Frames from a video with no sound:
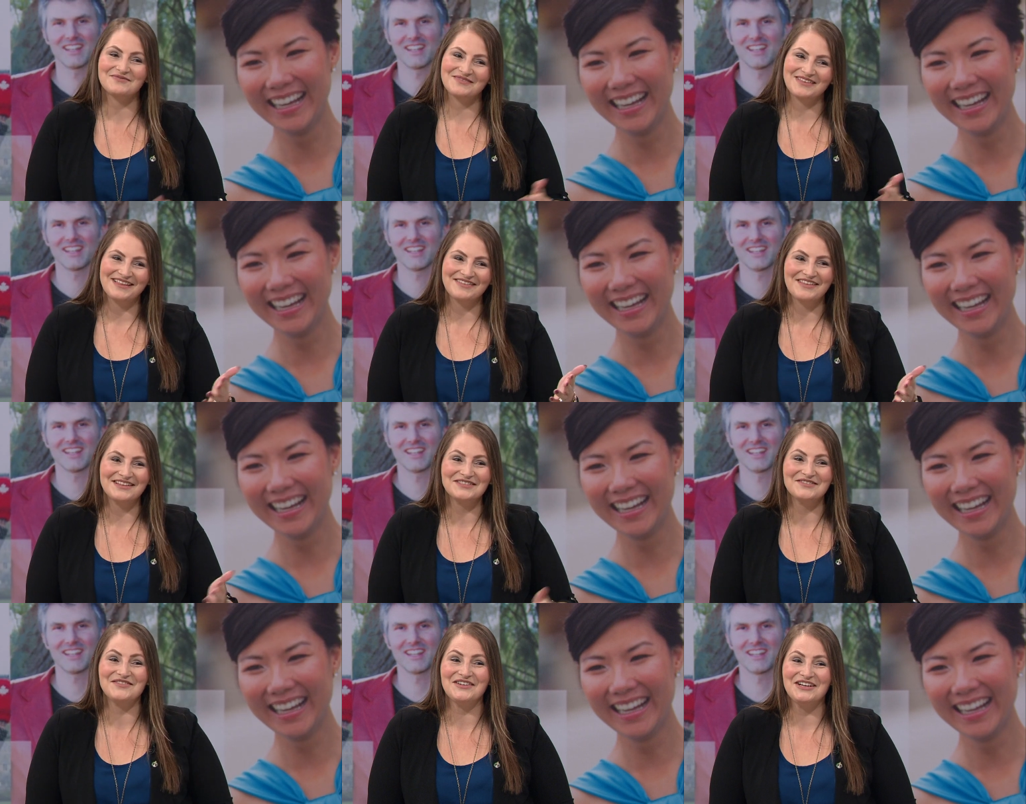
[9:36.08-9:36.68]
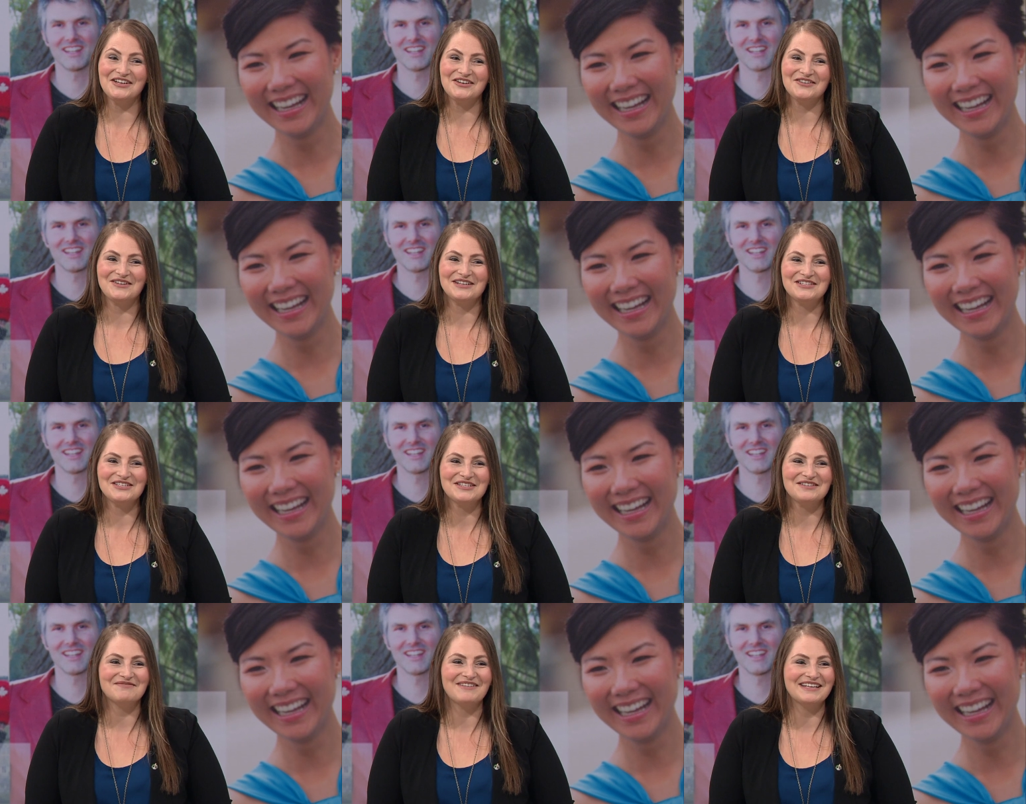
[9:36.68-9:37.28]
Speaker 1: that's a very good
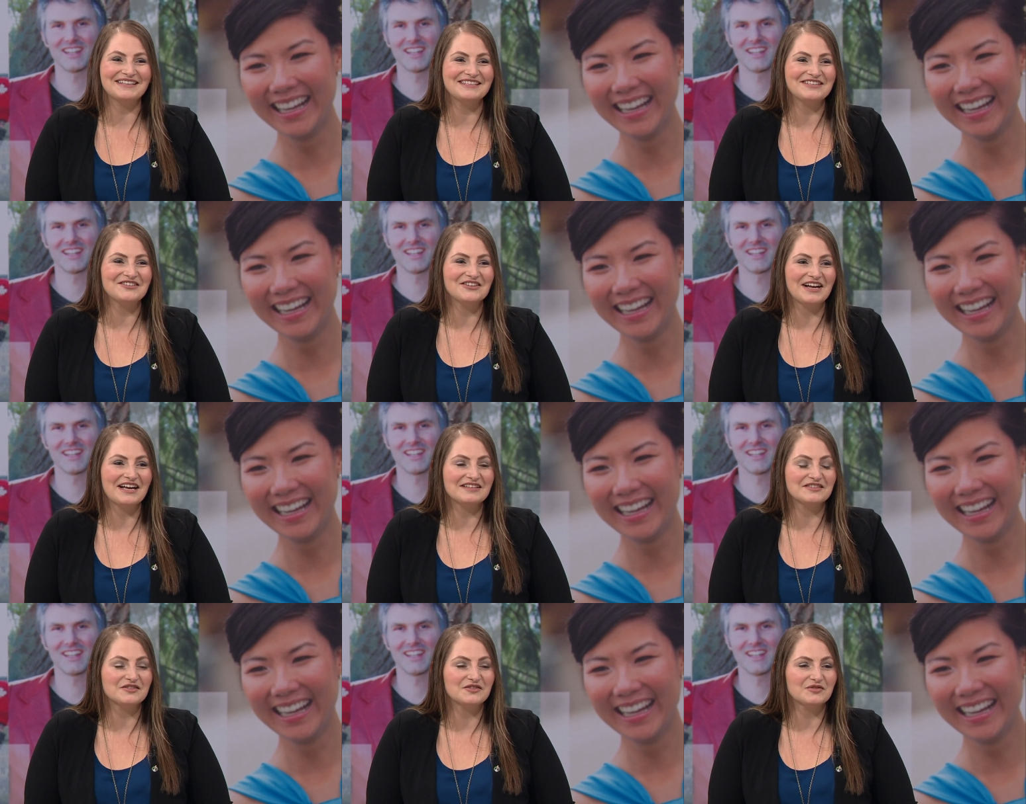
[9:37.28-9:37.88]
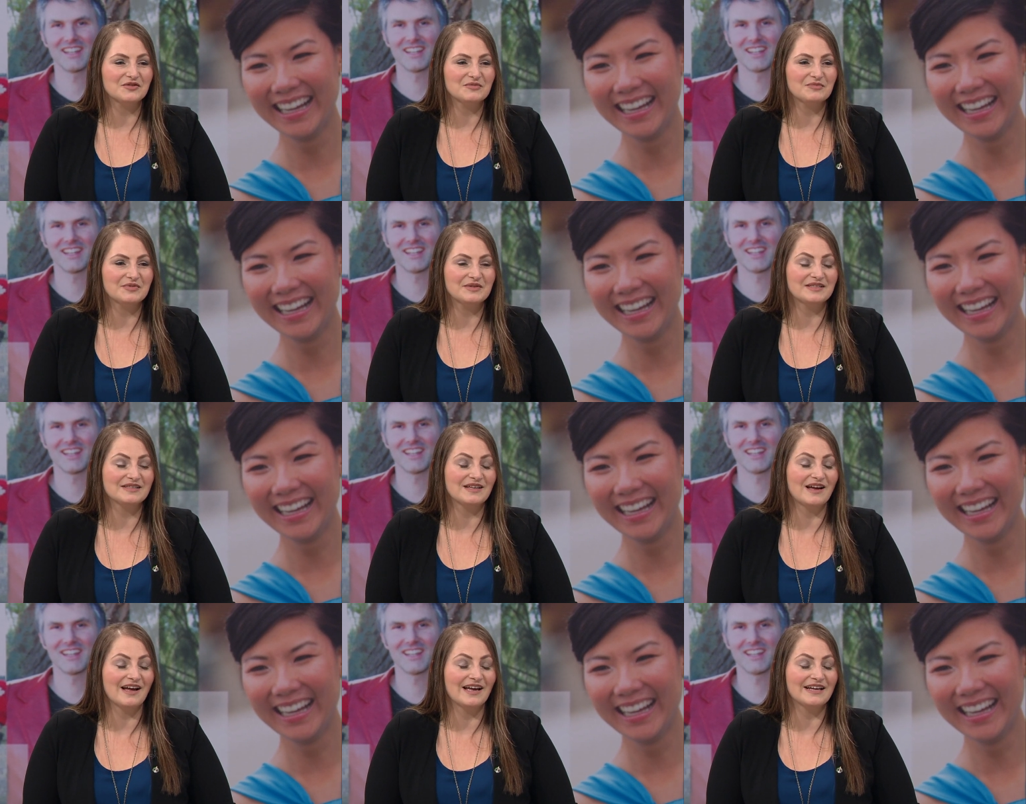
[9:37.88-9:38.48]
question. My leader has stood
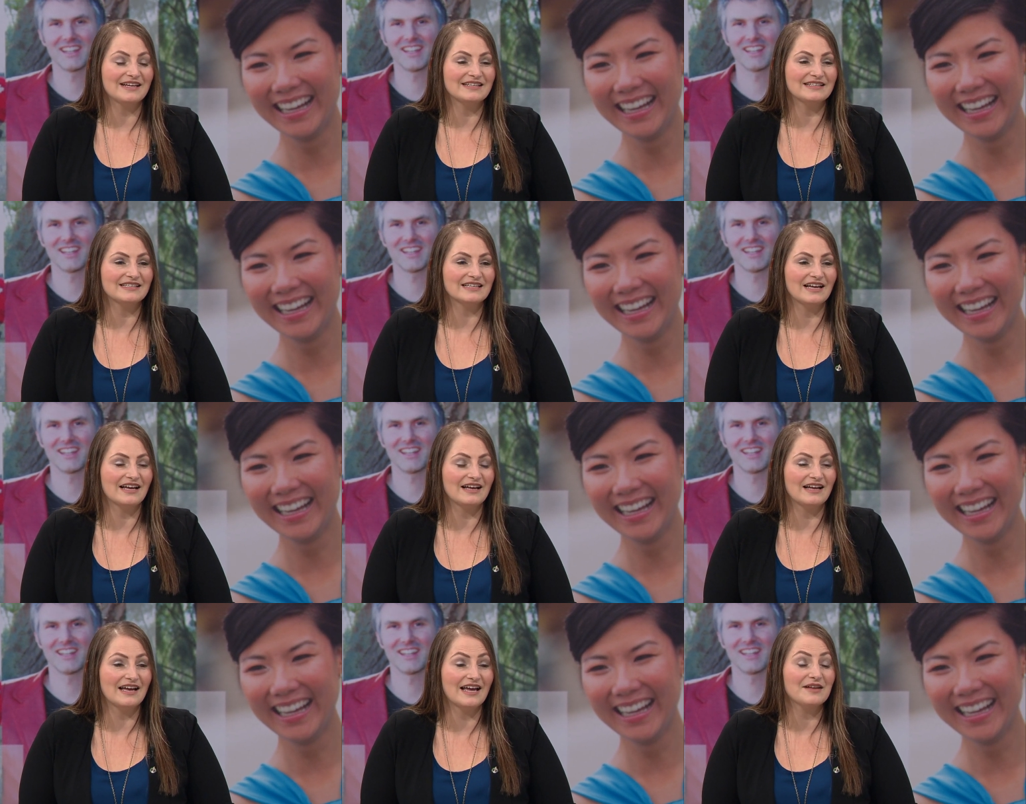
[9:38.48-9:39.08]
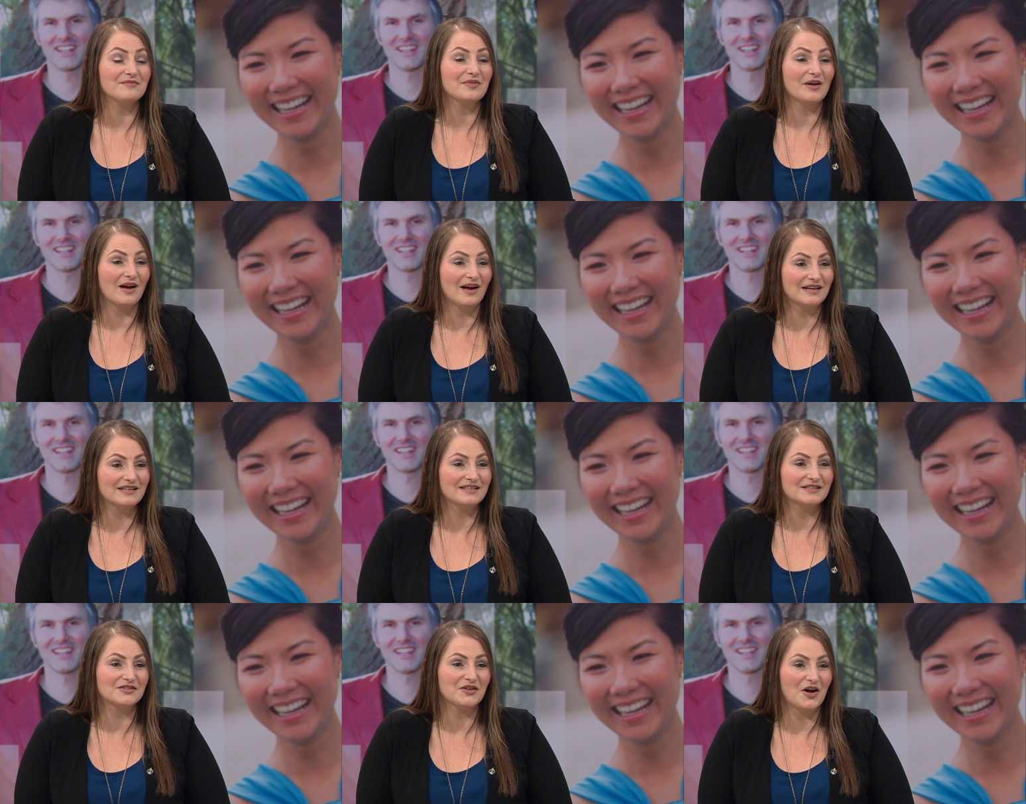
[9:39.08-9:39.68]
beside uh, and behind his